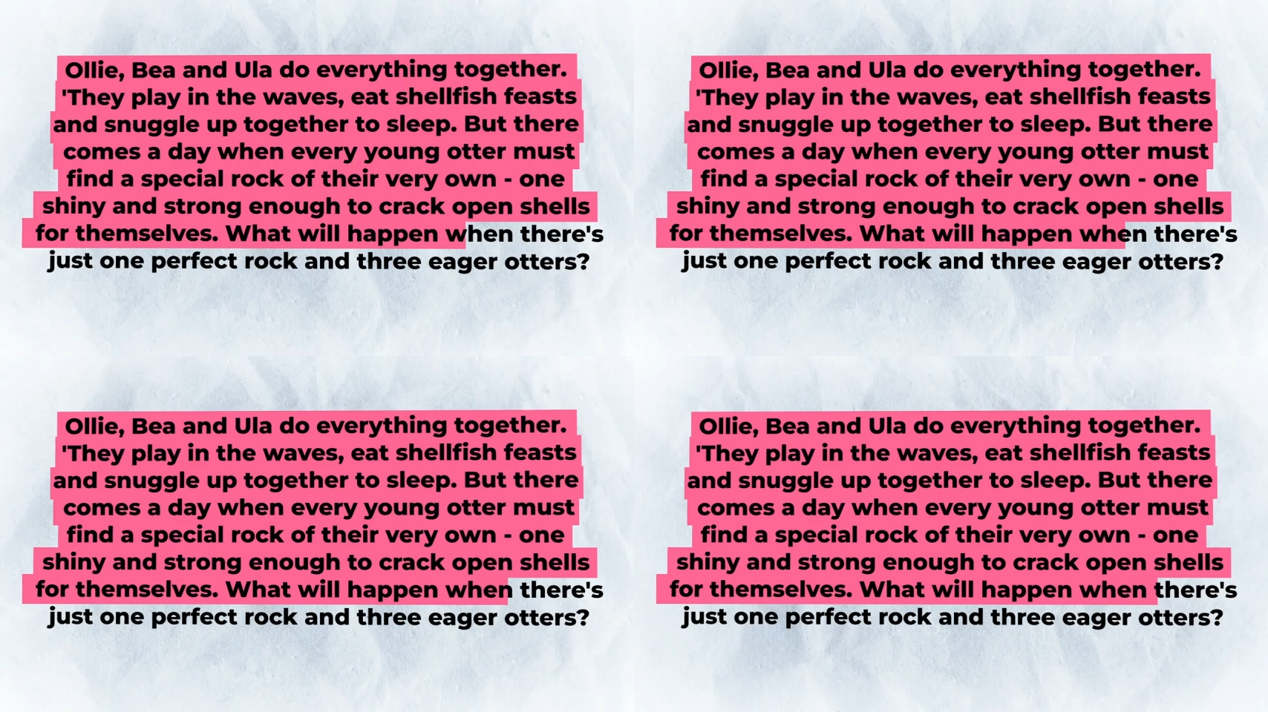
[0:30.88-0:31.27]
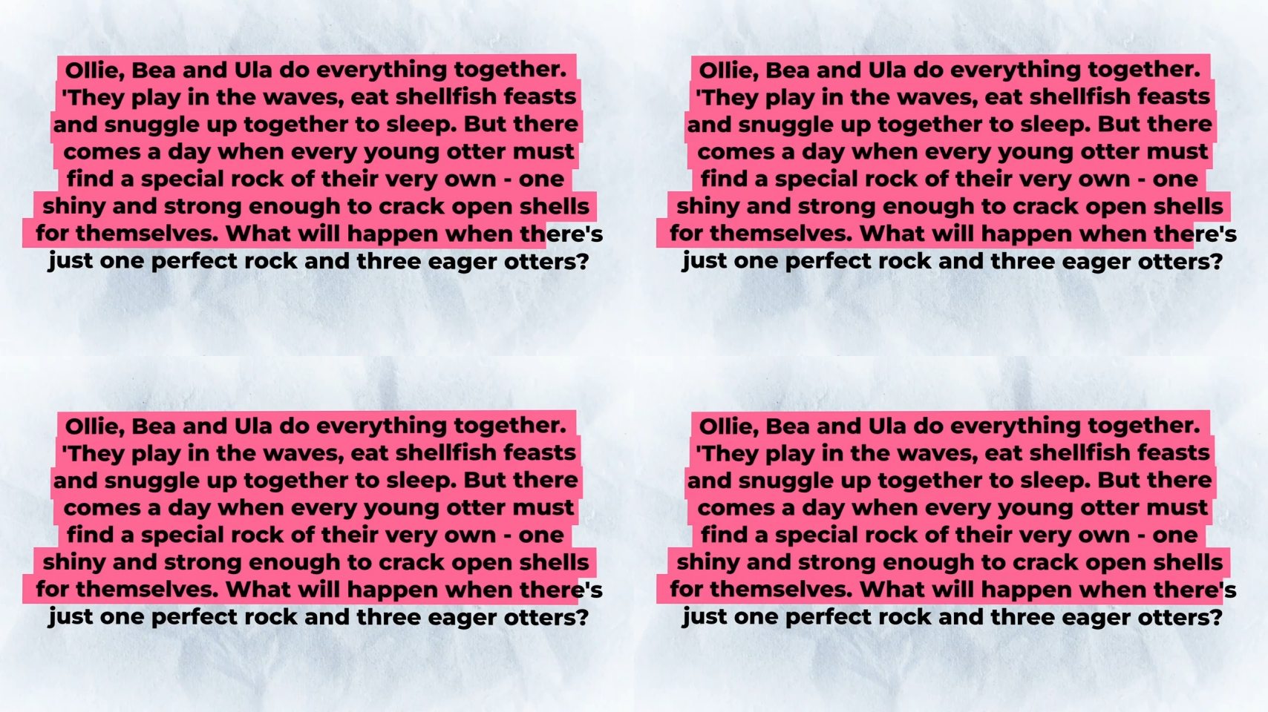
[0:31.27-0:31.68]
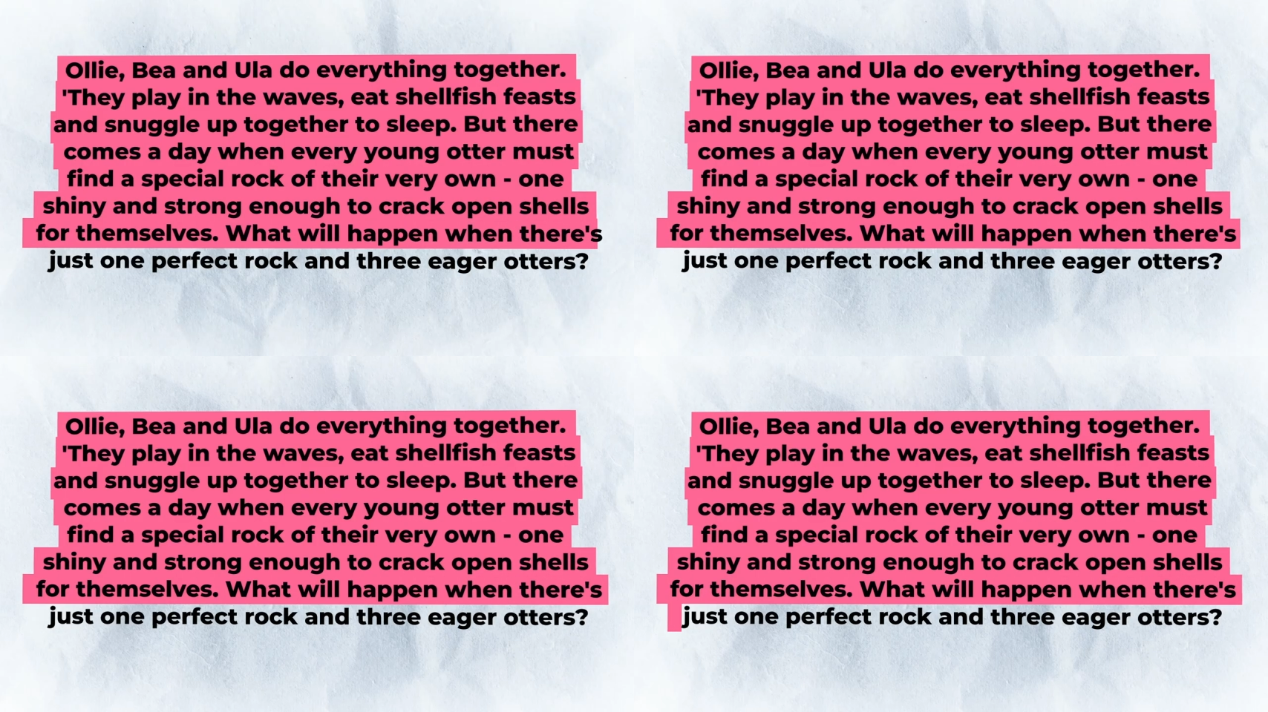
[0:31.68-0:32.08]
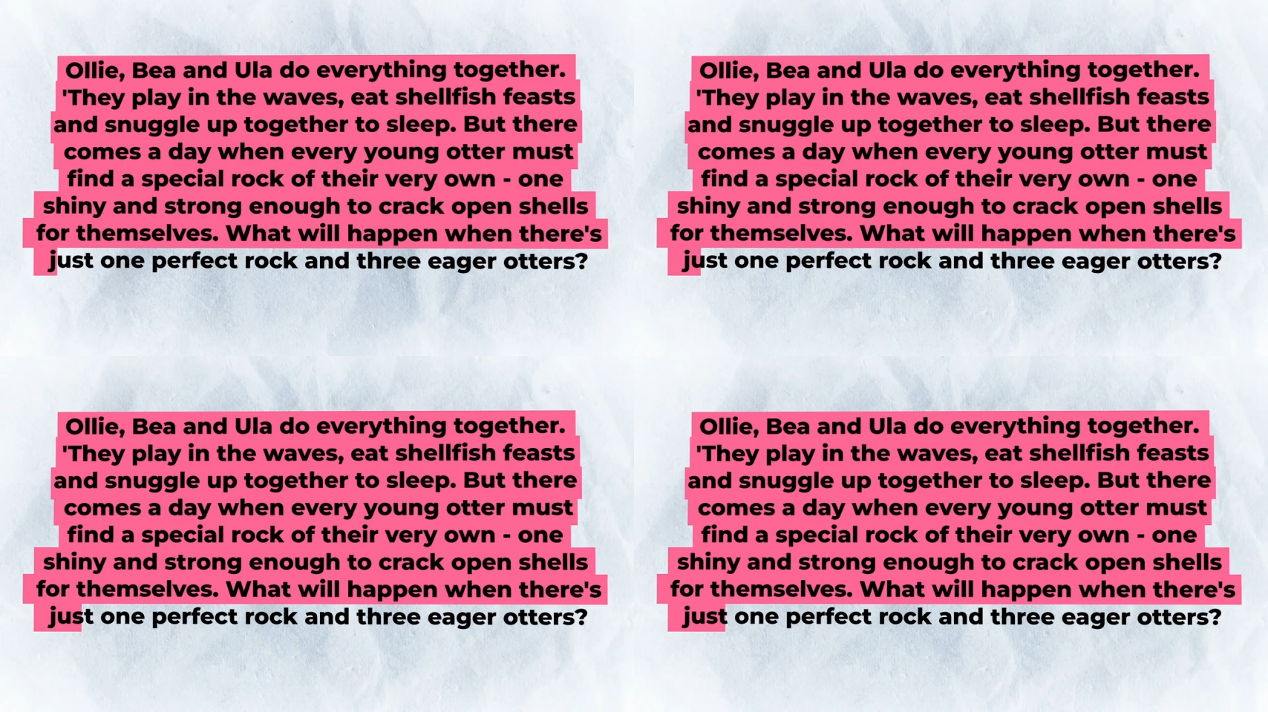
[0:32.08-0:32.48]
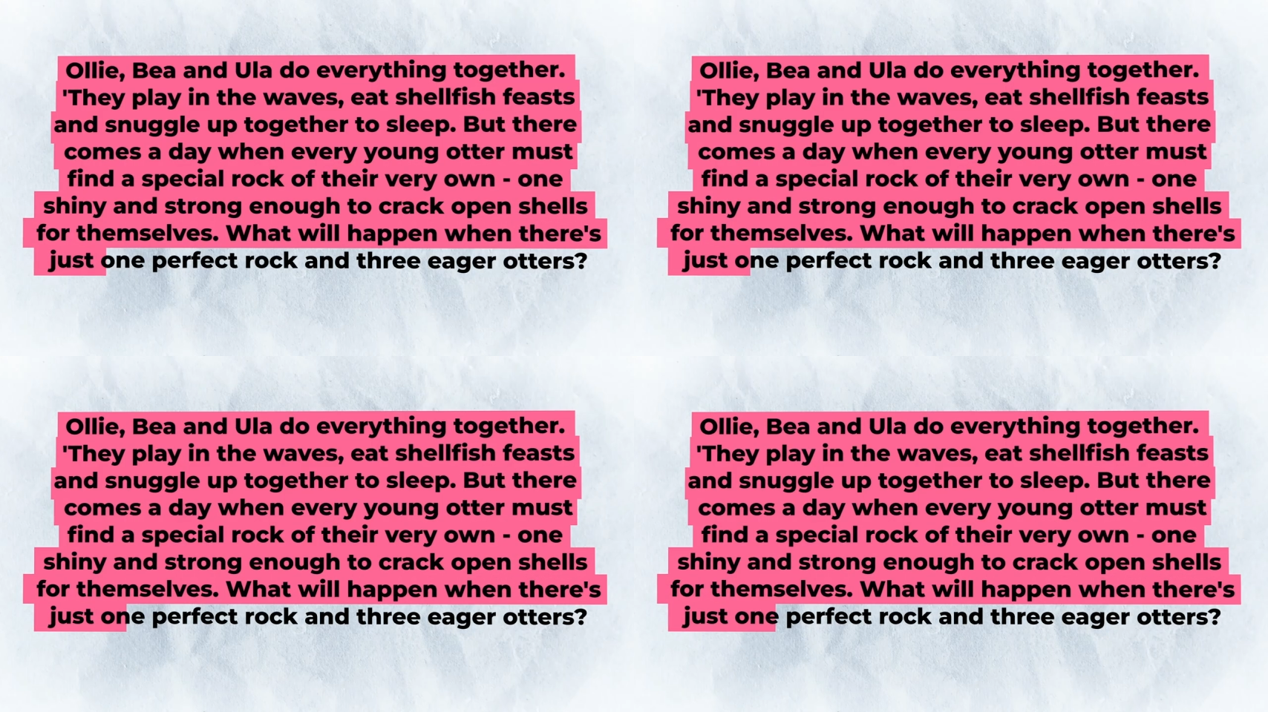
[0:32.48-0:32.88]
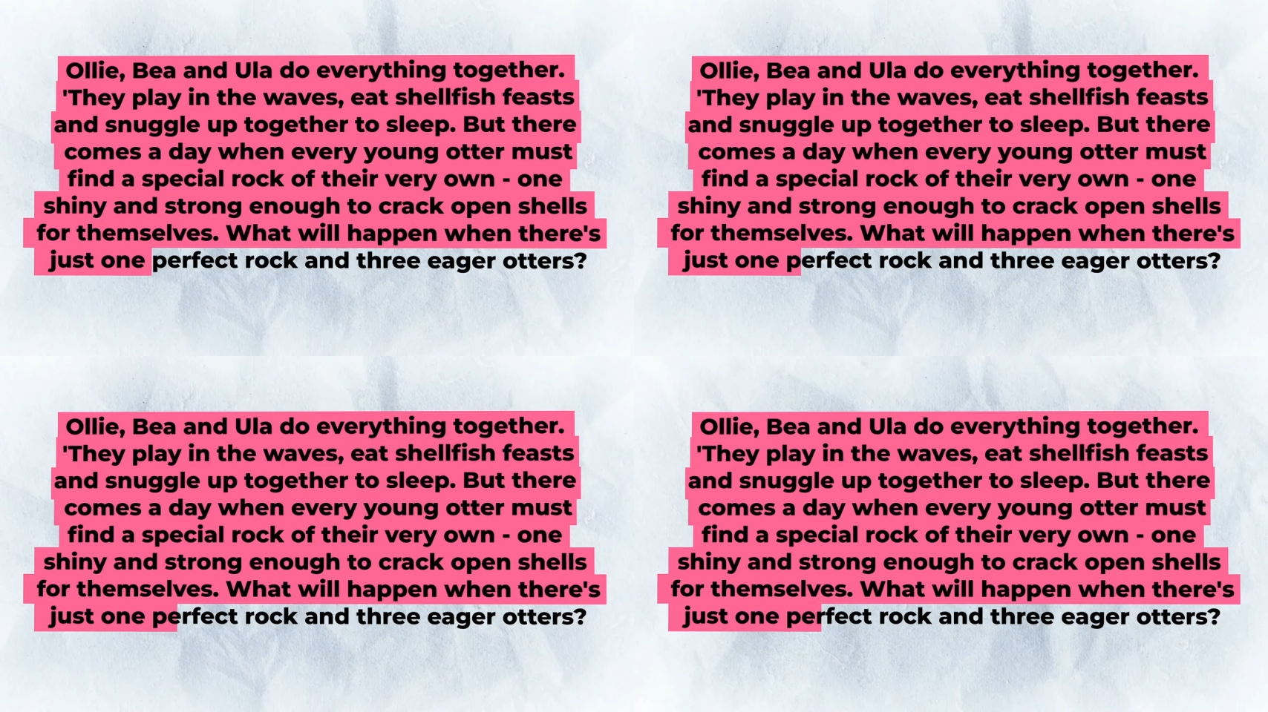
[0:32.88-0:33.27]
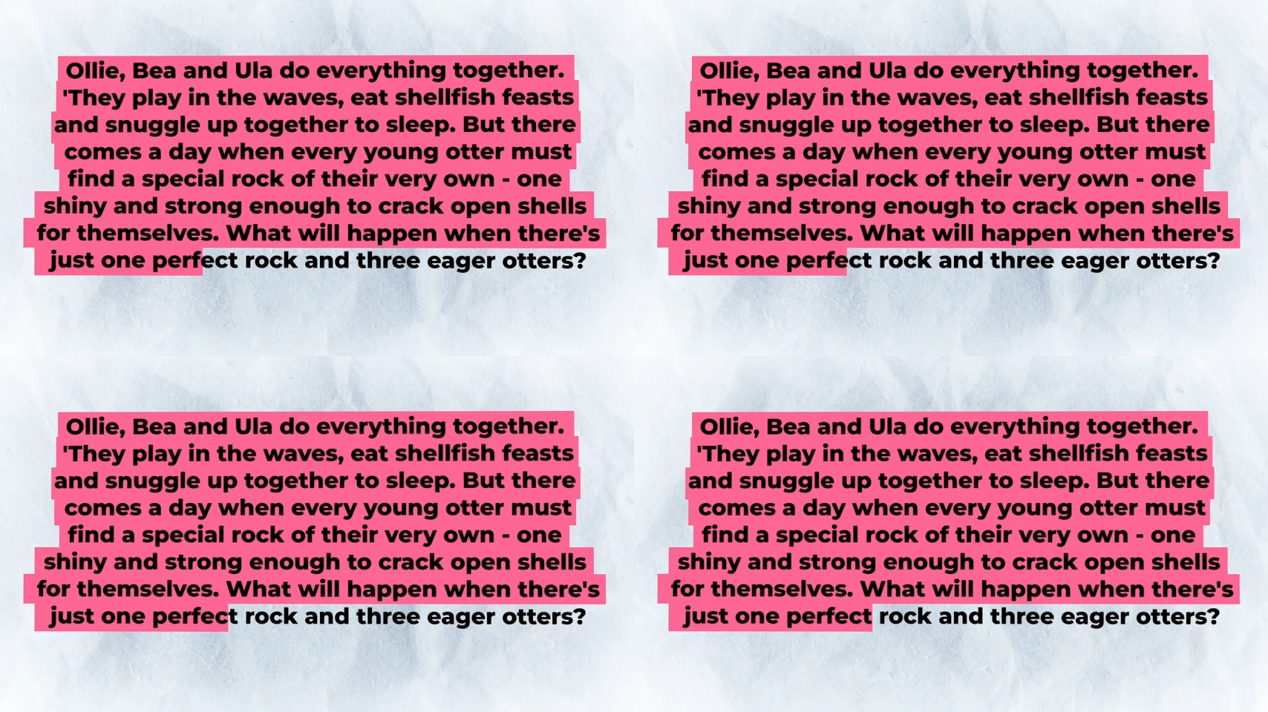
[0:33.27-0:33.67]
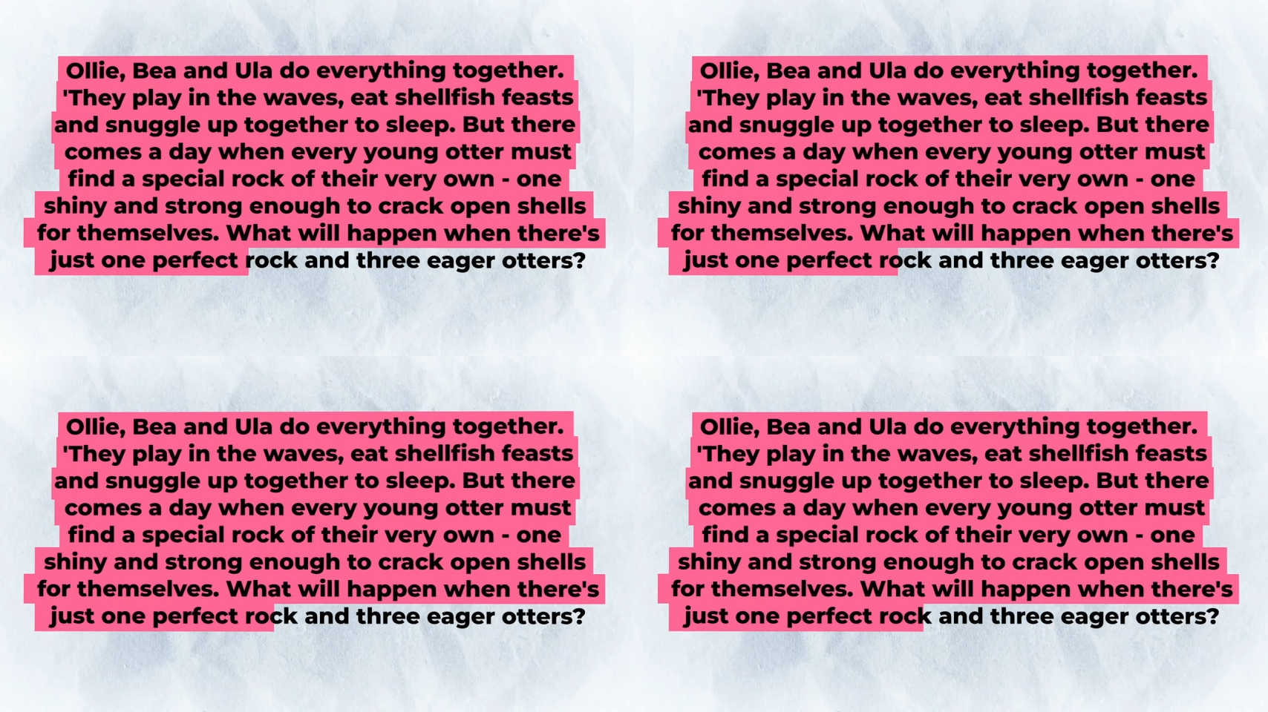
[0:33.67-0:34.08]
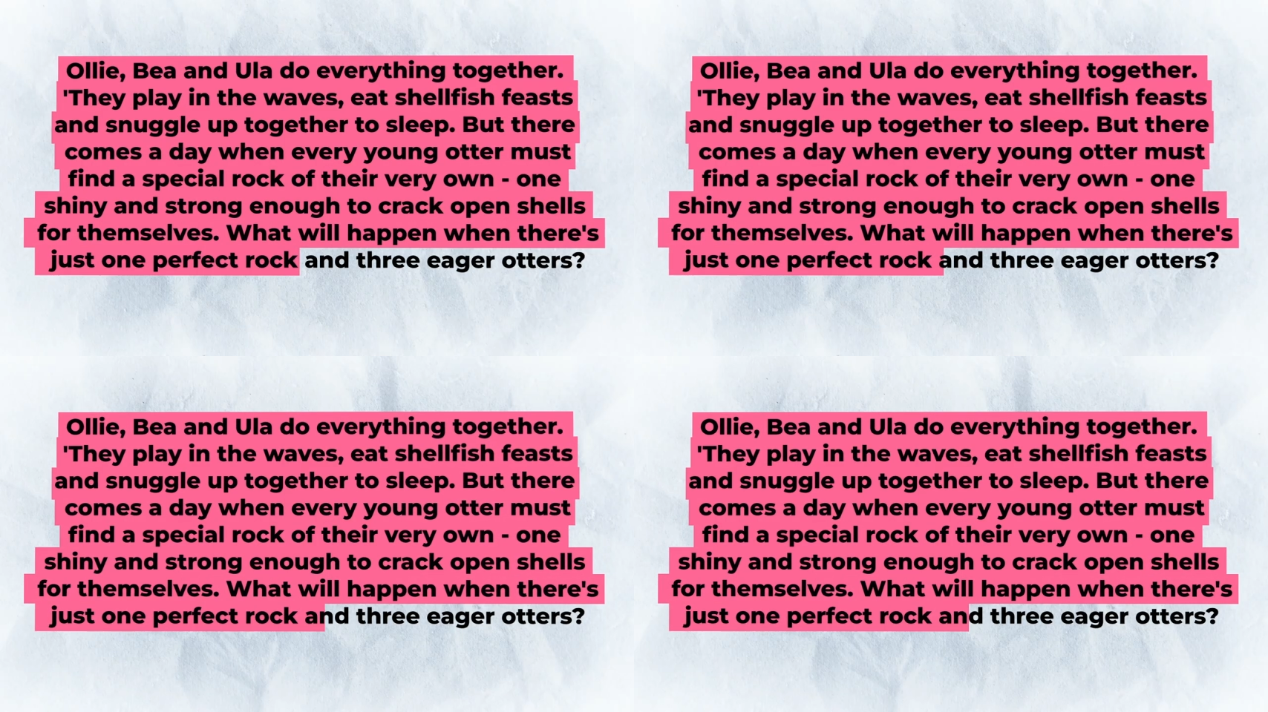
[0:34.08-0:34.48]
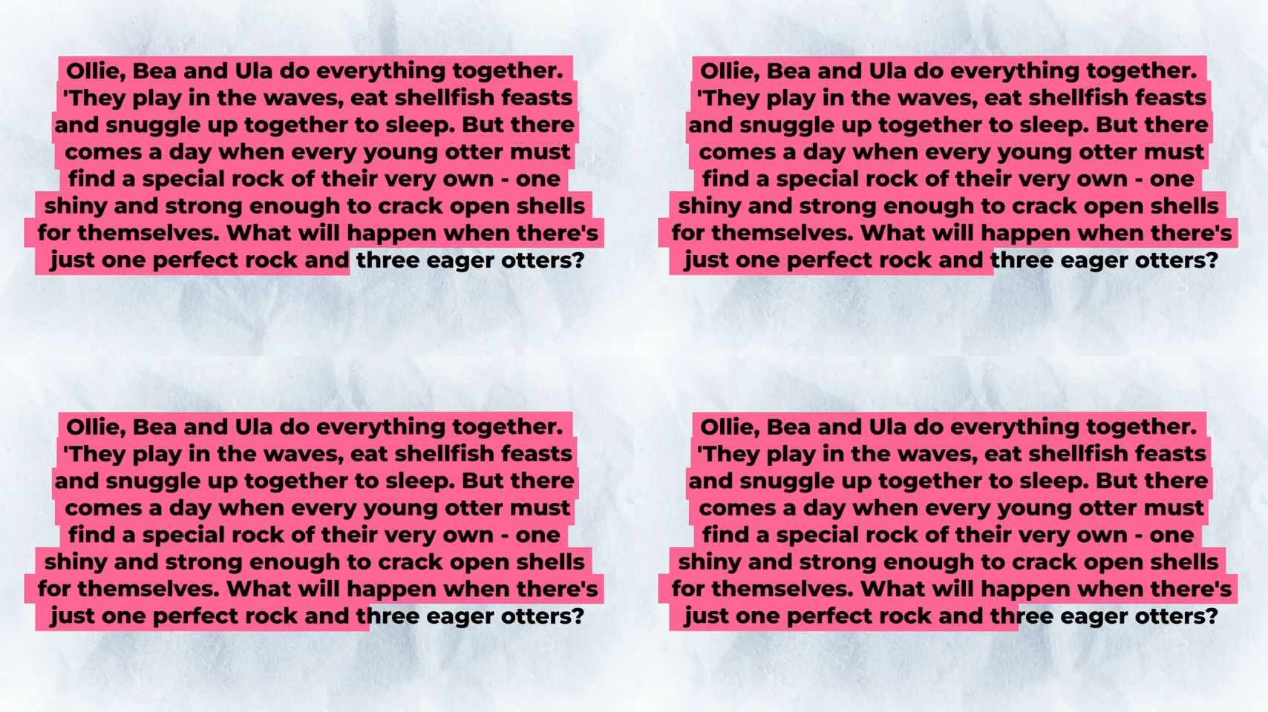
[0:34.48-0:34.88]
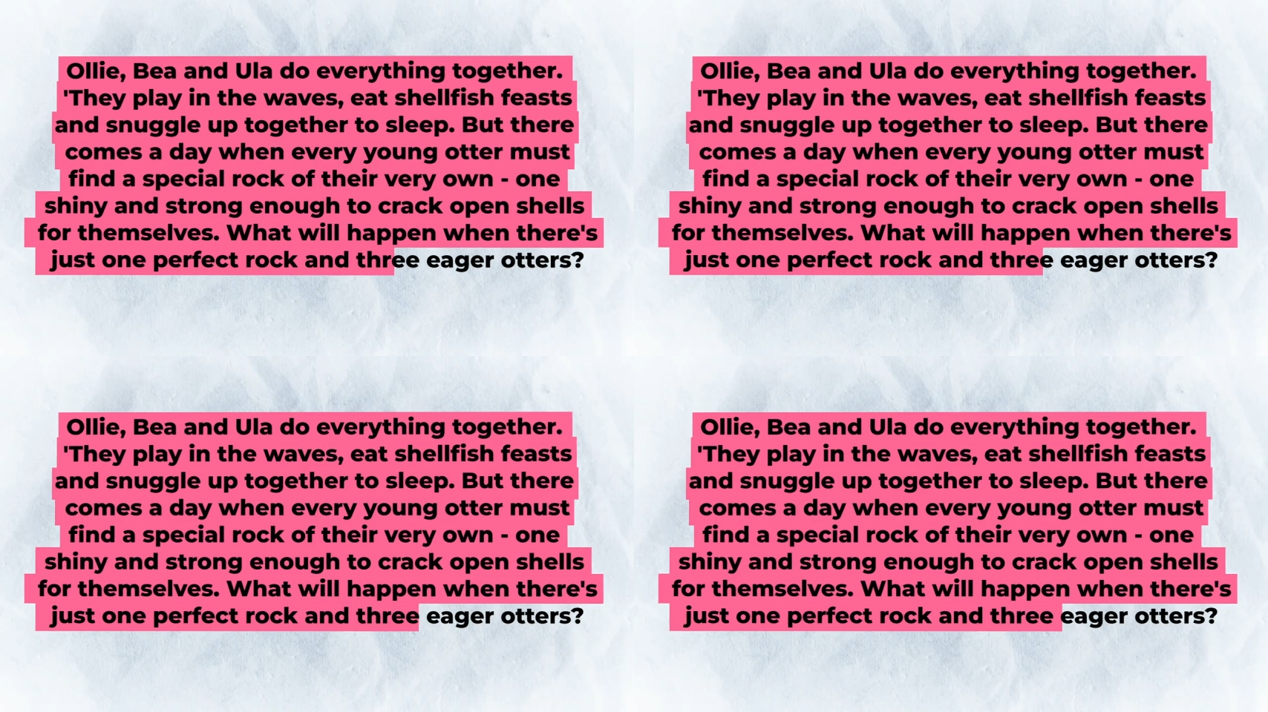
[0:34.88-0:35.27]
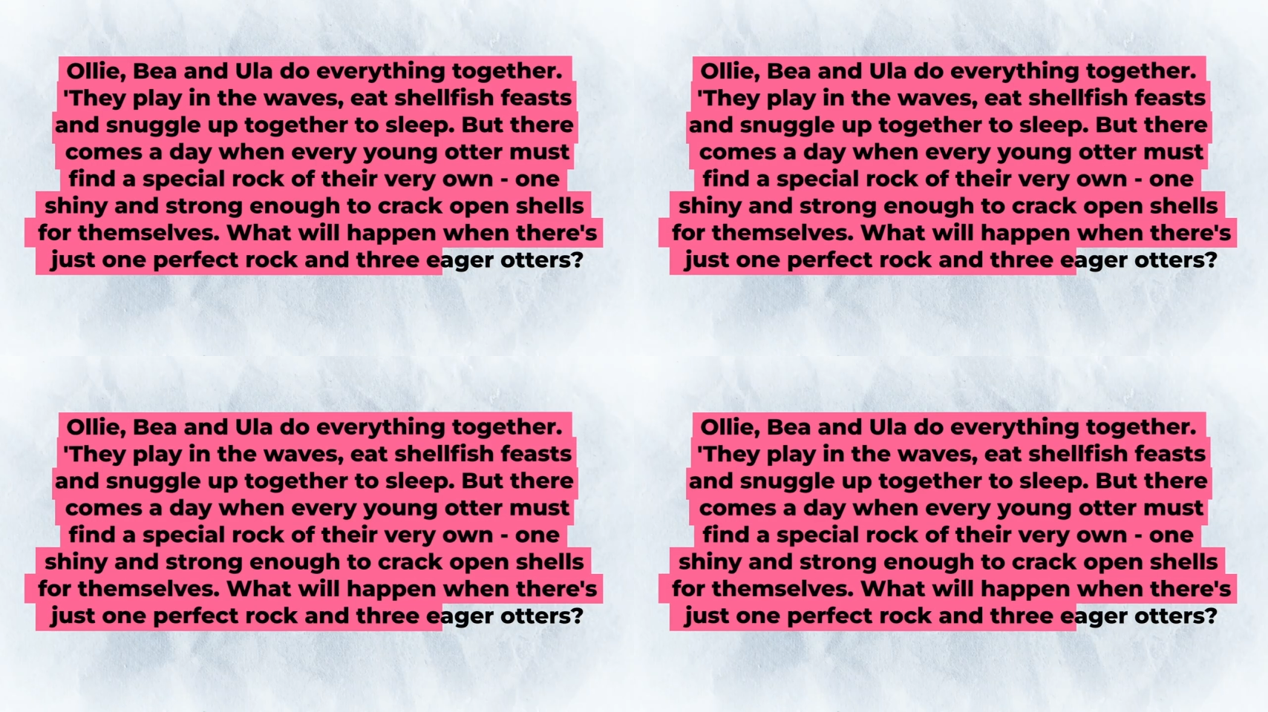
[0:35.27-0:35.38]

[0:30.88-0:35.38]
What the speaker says: (no speaker visible)